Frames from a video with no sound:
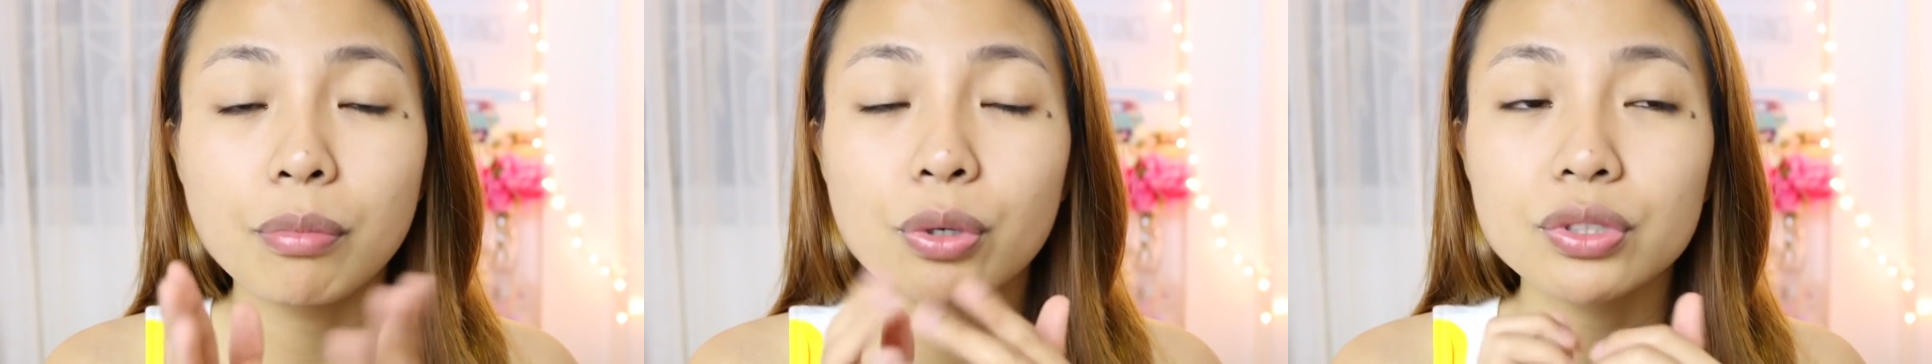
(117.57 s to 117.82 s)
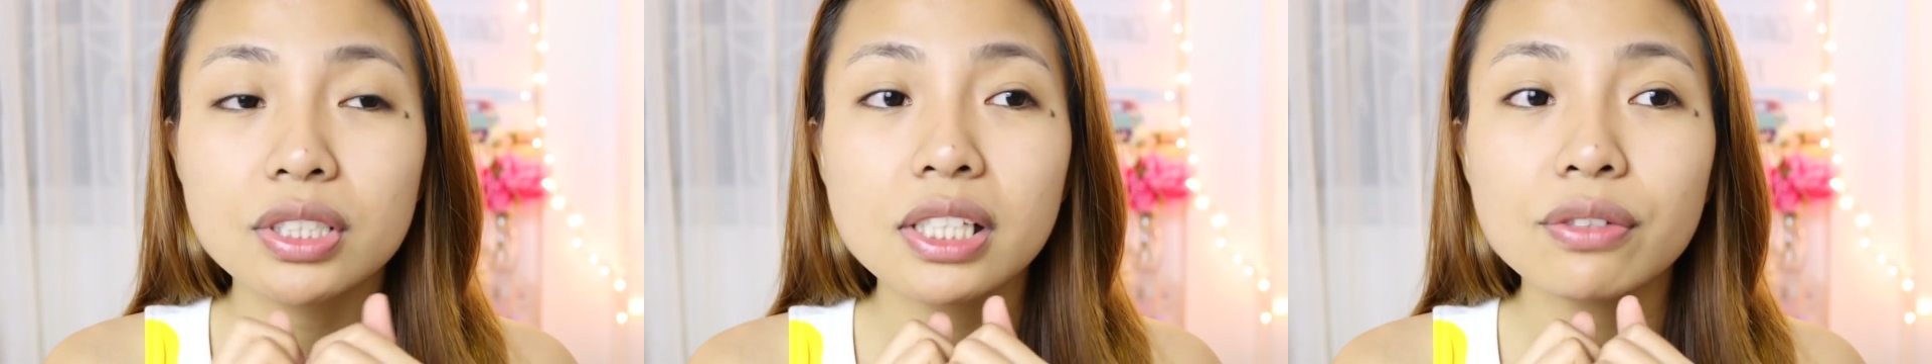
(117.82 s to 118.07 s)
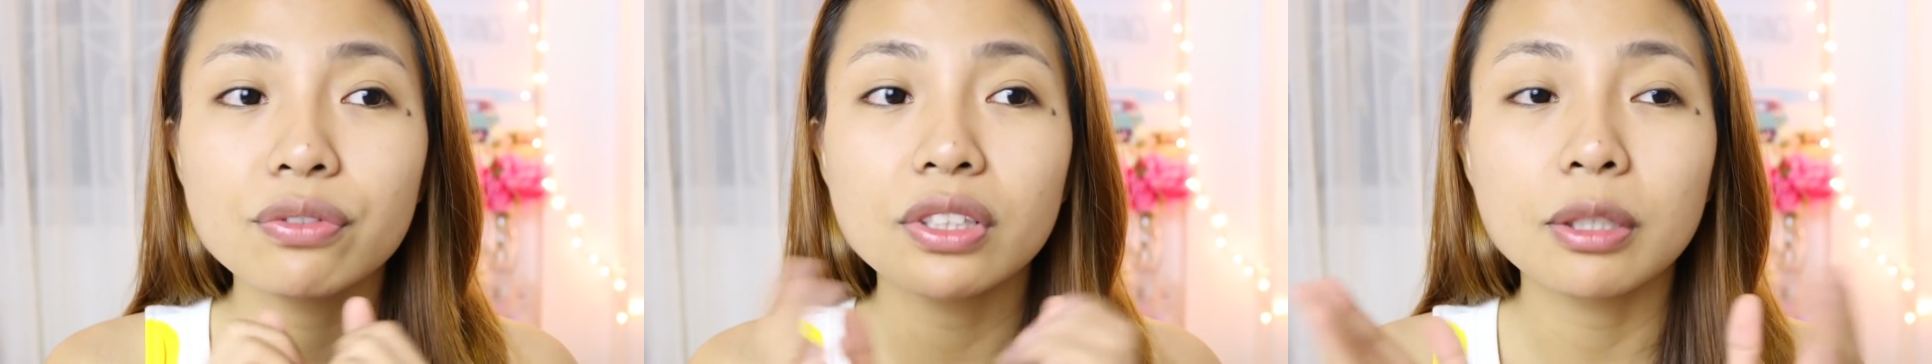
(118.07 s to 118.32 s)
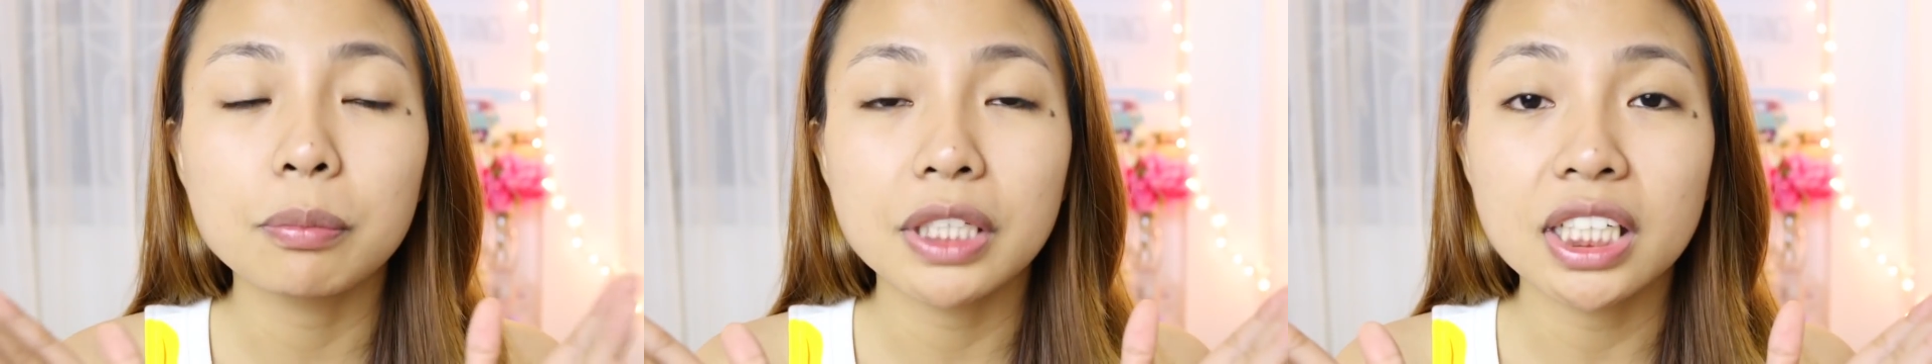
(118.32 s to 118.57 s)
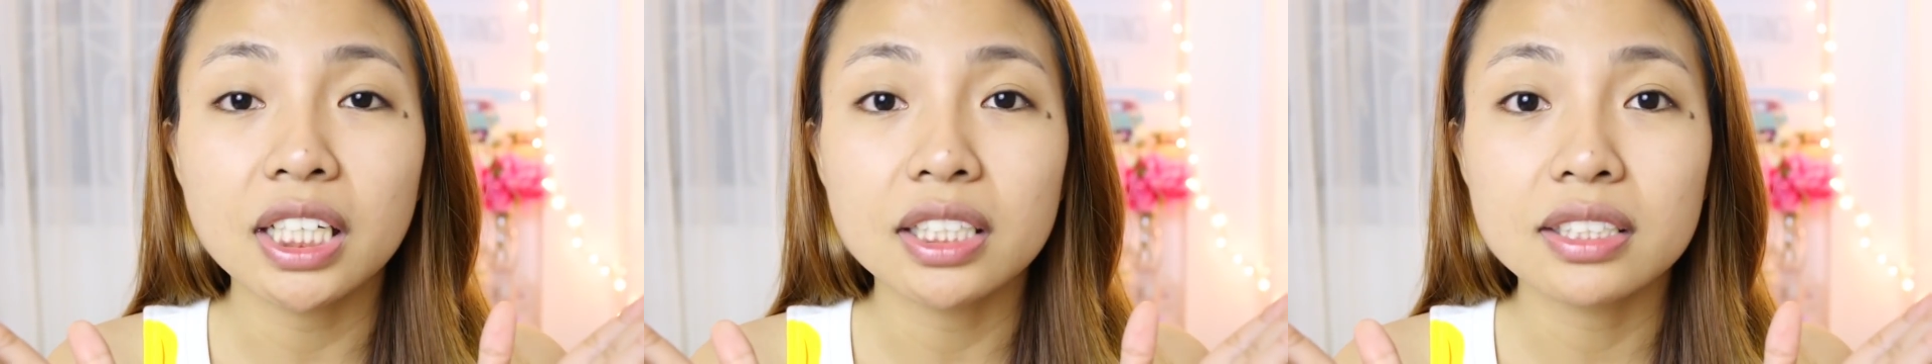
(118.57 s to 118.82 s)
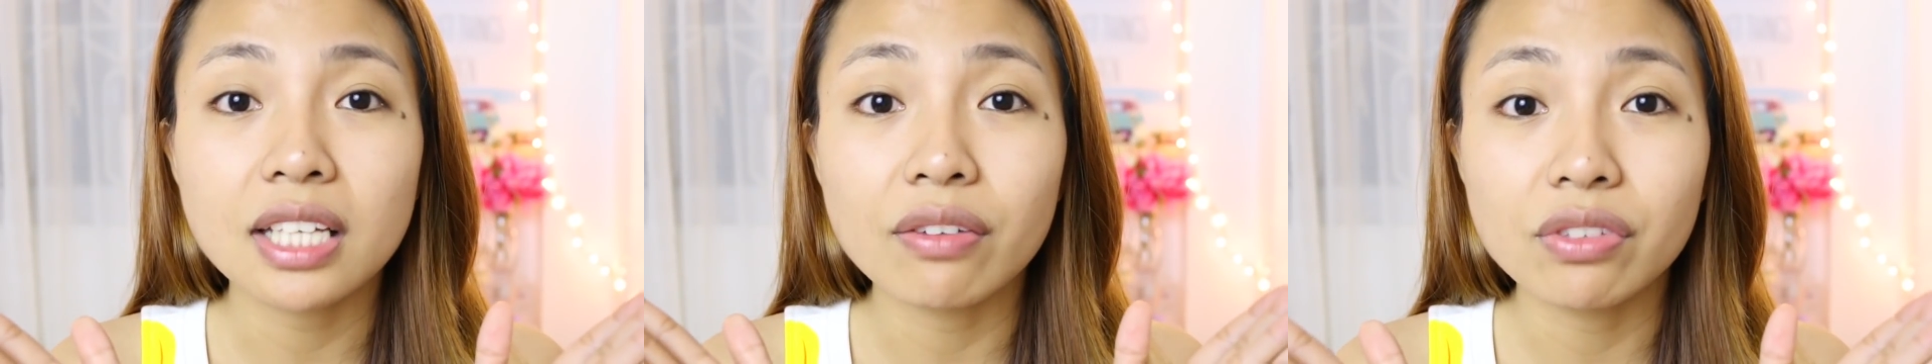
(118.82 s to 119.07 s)
Mostly
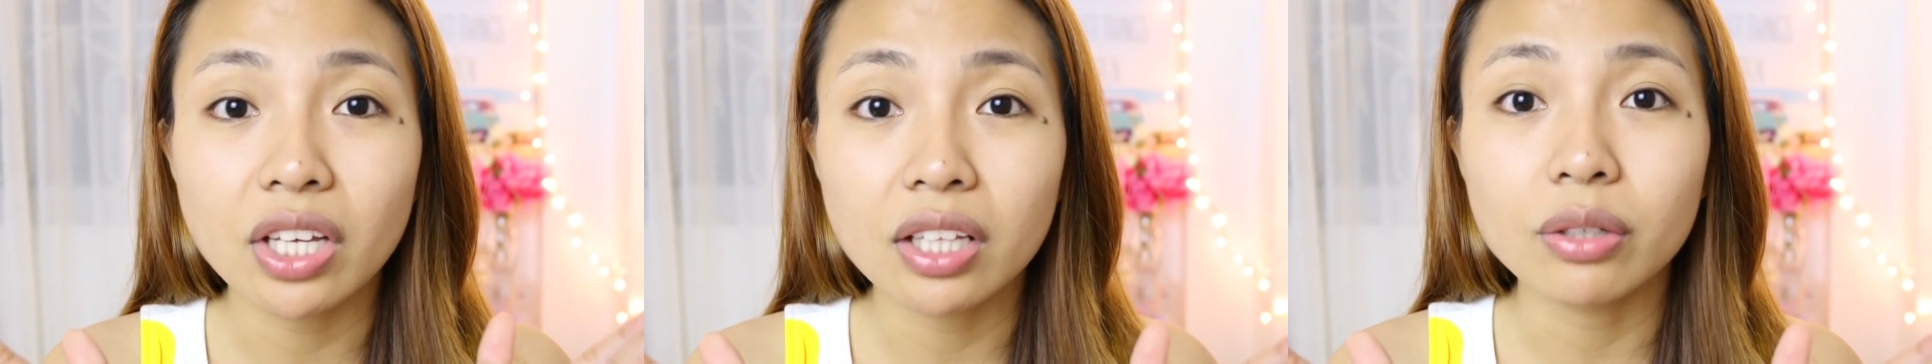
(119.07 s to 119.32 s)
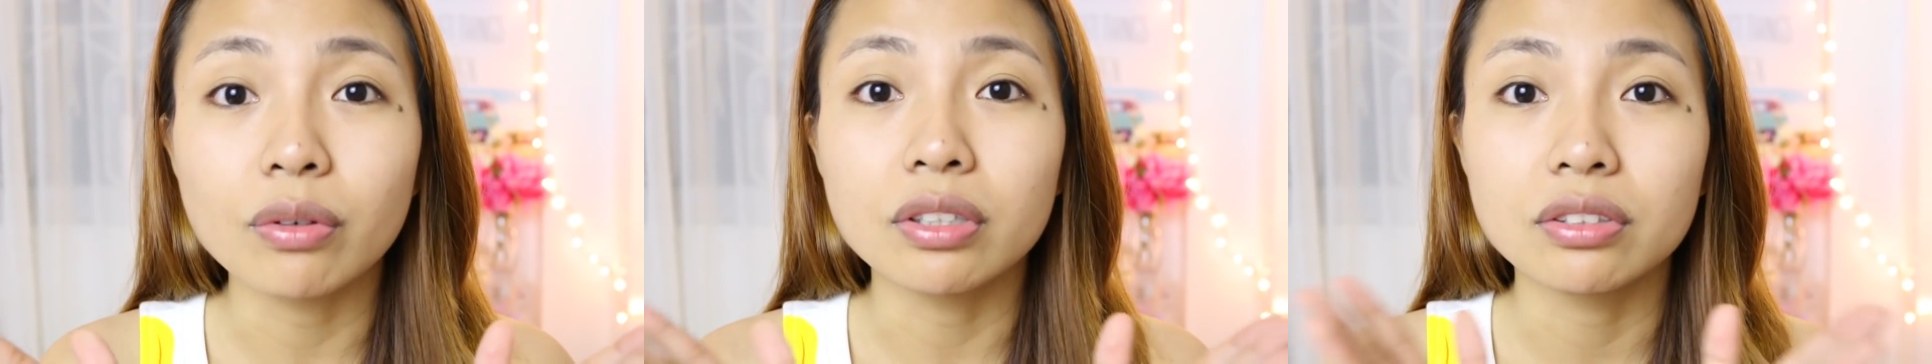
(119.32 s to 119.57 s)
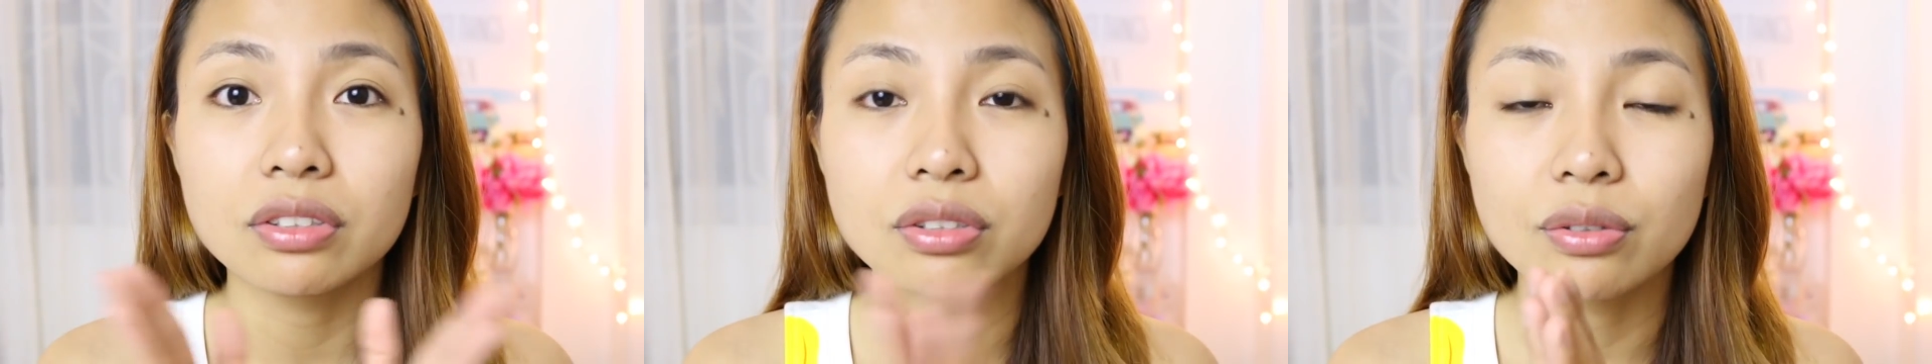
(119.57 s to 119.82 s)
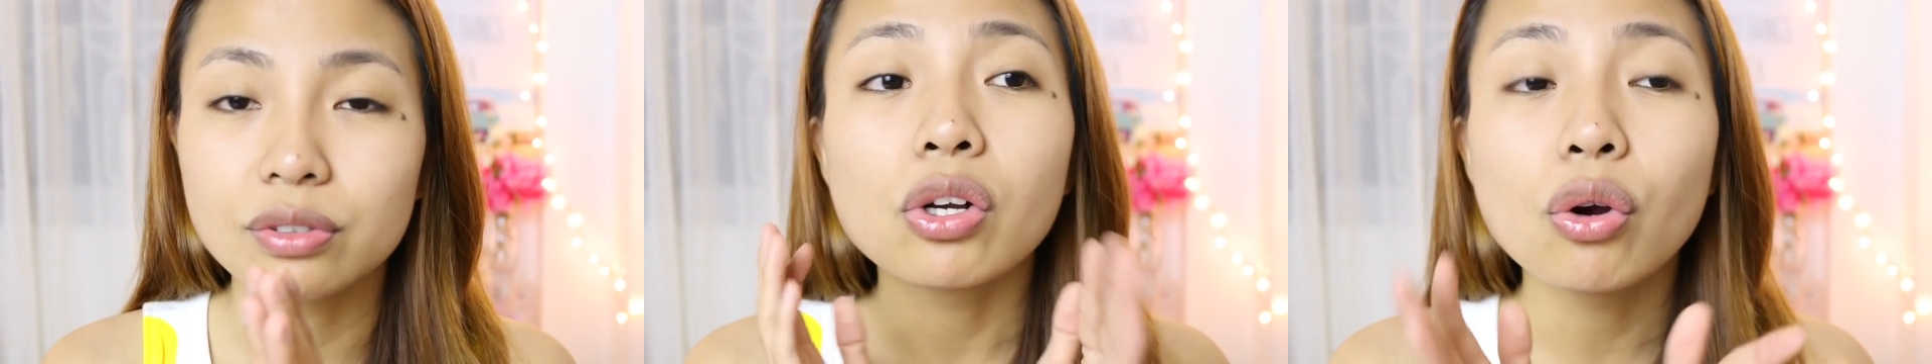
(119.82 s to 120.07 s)
Filipinas have yellow undertone.